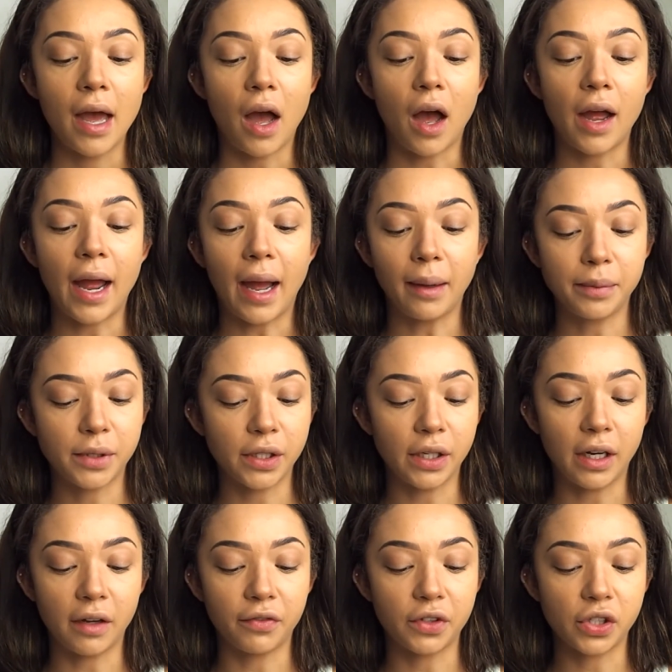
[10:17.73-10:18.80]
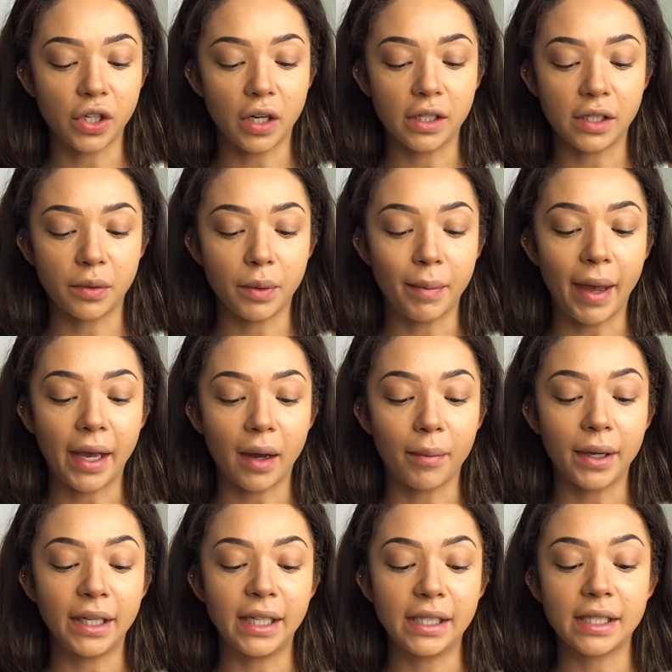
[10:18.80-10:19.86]
I absolutely love the Charlotte Tilbury makeup. I
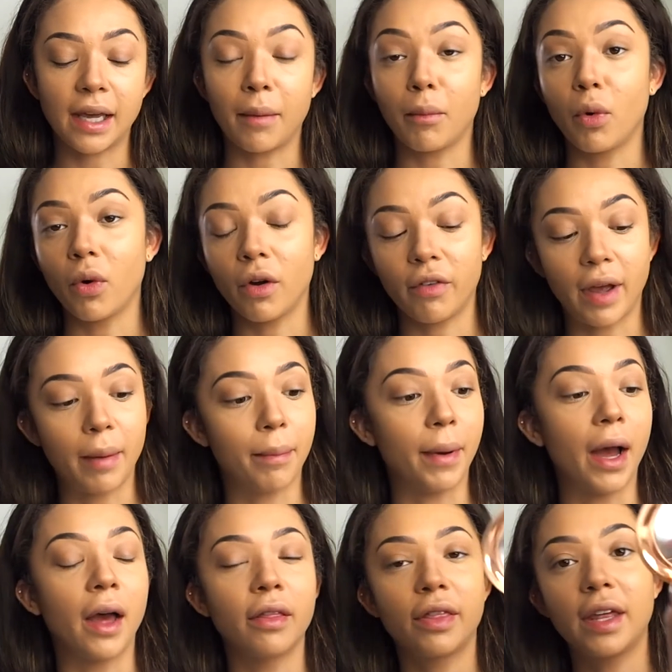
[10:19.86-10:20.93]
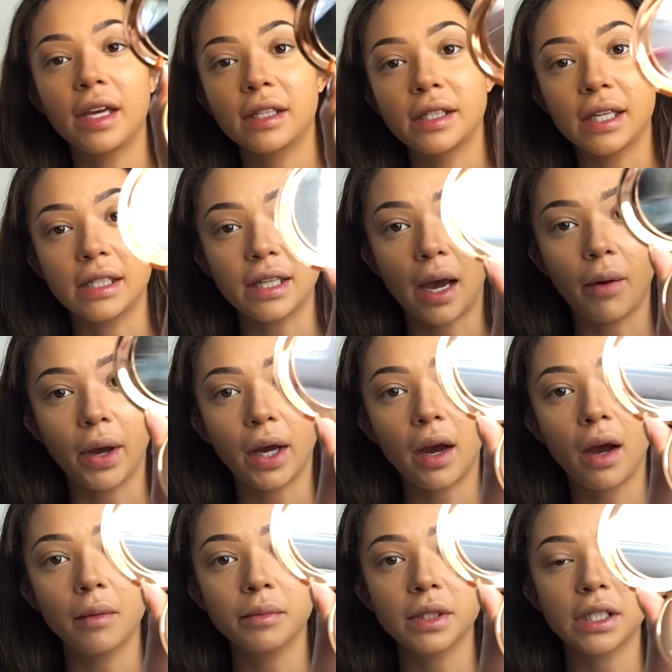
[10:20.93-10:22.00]
need to get more of it, but this is how it comes.